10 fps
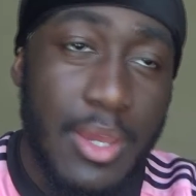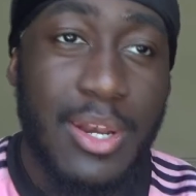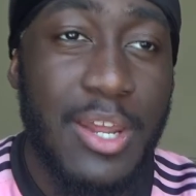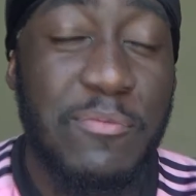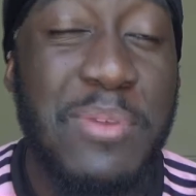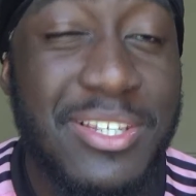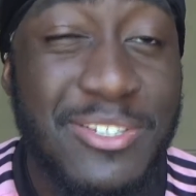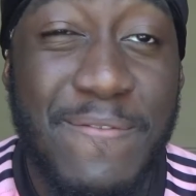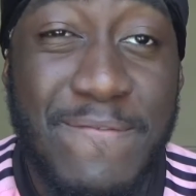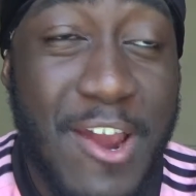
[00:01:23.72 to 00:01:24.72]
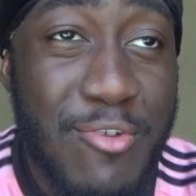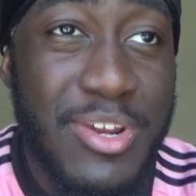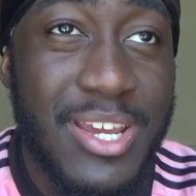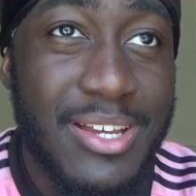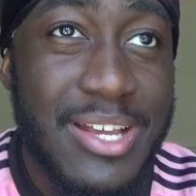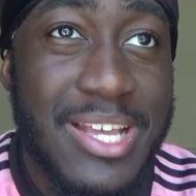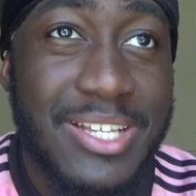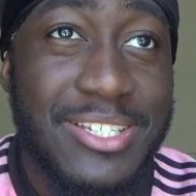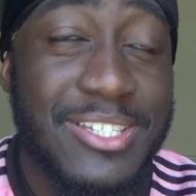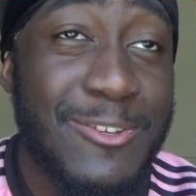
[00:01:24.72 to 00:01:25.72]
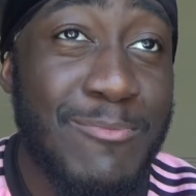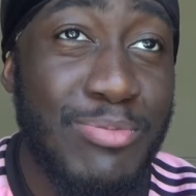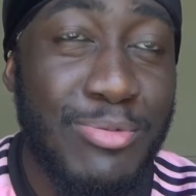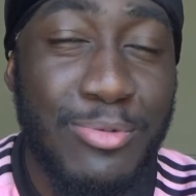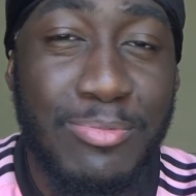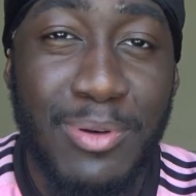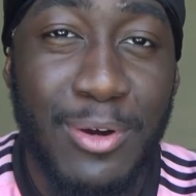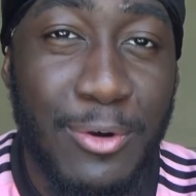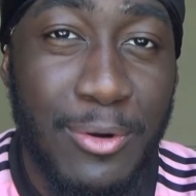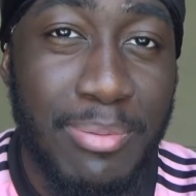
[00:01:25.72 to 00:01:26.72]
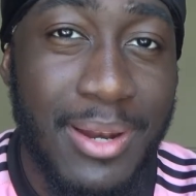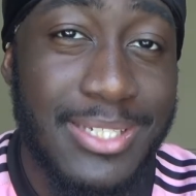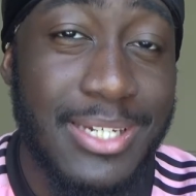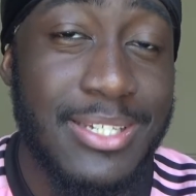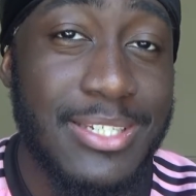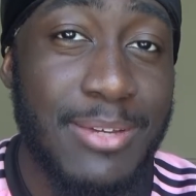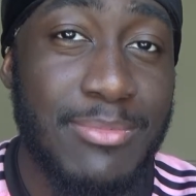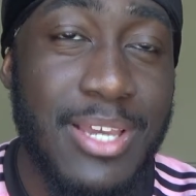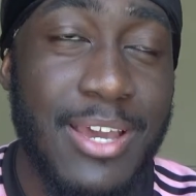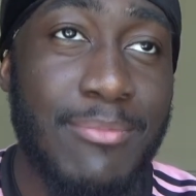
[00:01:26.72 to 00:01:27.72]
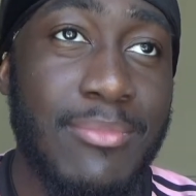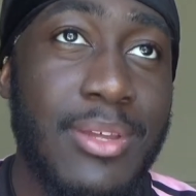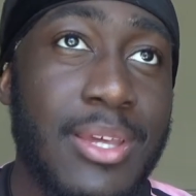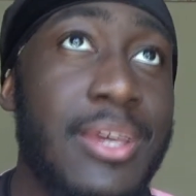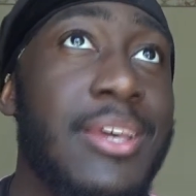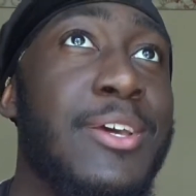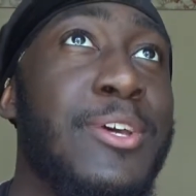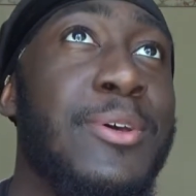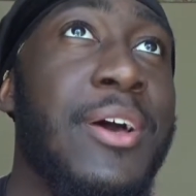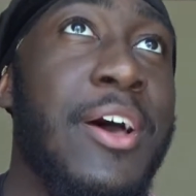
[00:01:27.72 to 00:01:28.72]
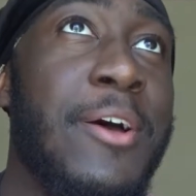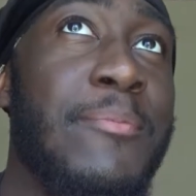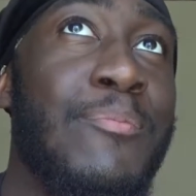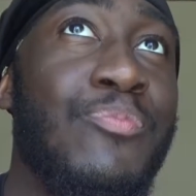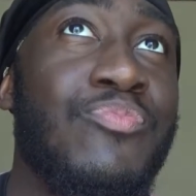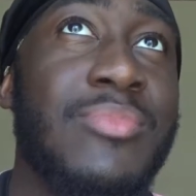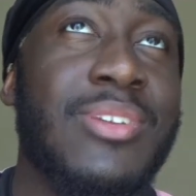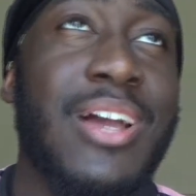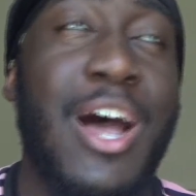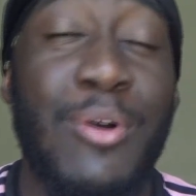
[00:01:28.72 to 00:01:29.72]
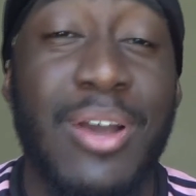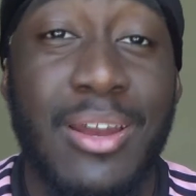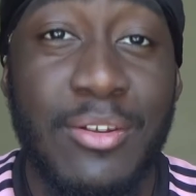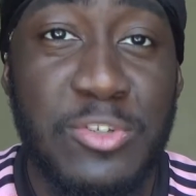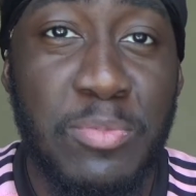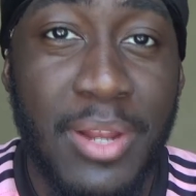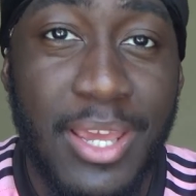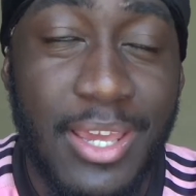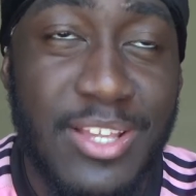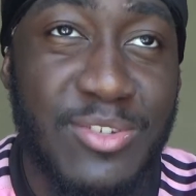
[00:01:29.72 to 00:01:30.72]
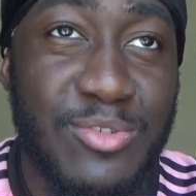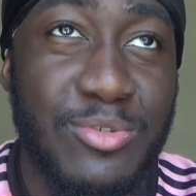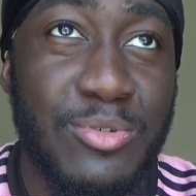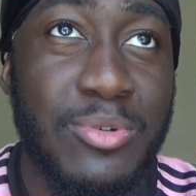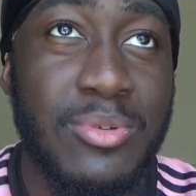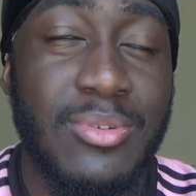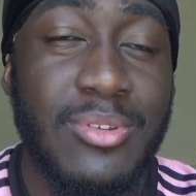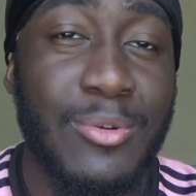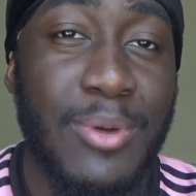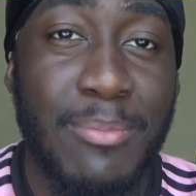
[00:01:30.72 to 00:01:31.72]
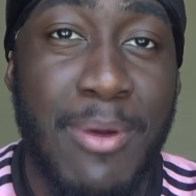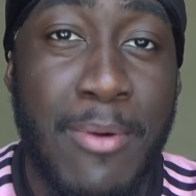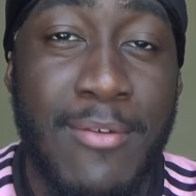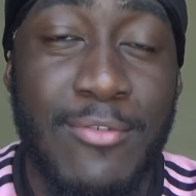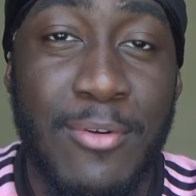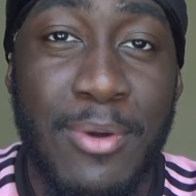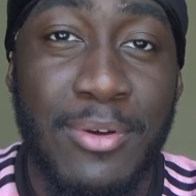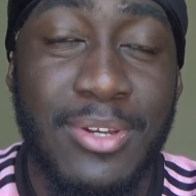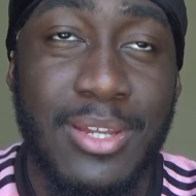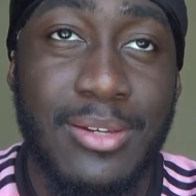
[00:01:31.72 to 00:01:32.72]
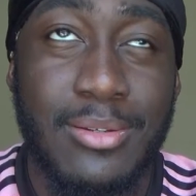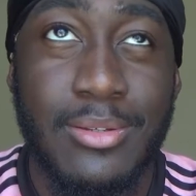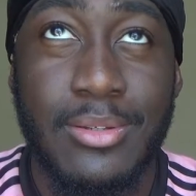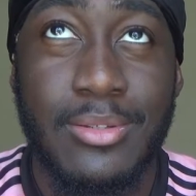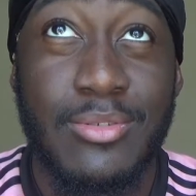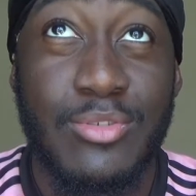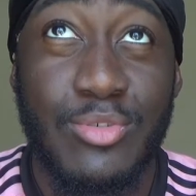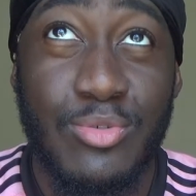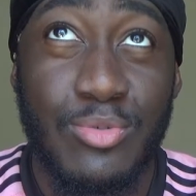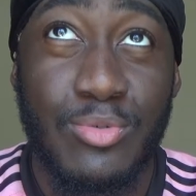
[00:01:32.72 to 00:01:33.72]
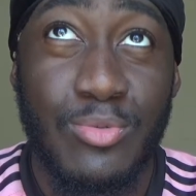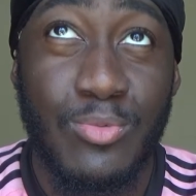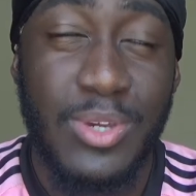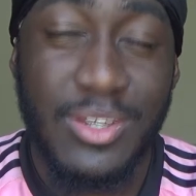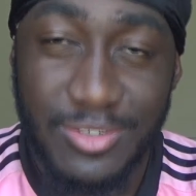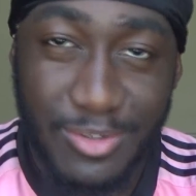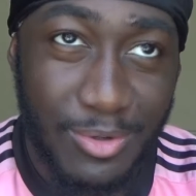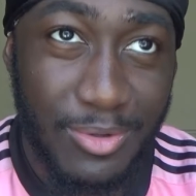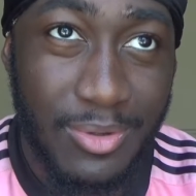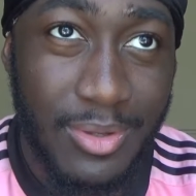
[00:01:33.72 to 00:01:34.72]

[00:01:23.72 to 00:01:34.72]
Now for me, this is very simple but complex at the same time. I'll kind of split it into two, the way my brother Ramel did 3 weeks ago